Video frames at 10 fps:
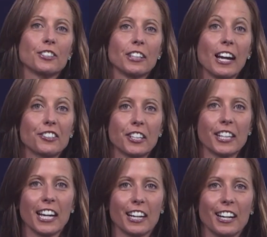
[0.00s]
actually
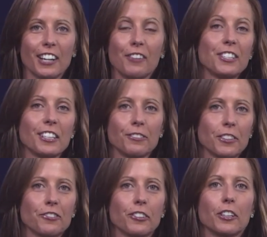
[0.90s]

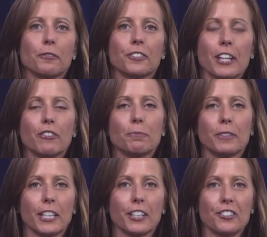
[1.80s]
for 7
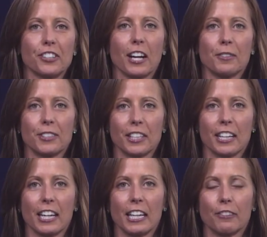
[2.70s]
years, I was the
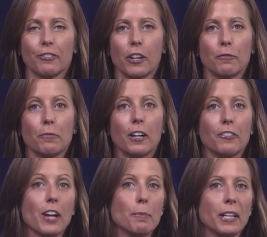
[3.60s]
head of
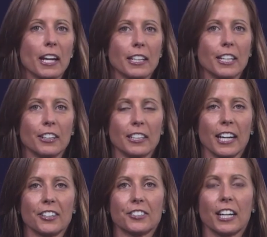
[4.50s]
M&A here at
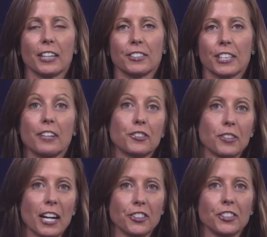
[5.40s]
Nasdaq. I was head of
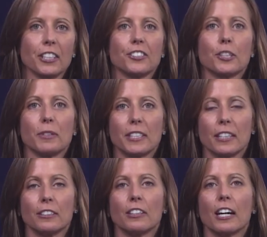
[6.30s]
strategy. And so we did a
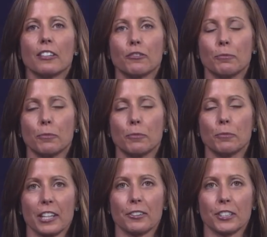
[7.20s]
lot of mergers and
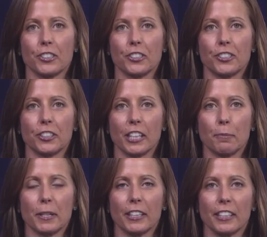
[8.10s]
acquisitions during that
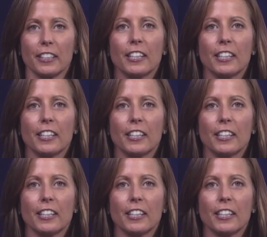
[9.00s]
period.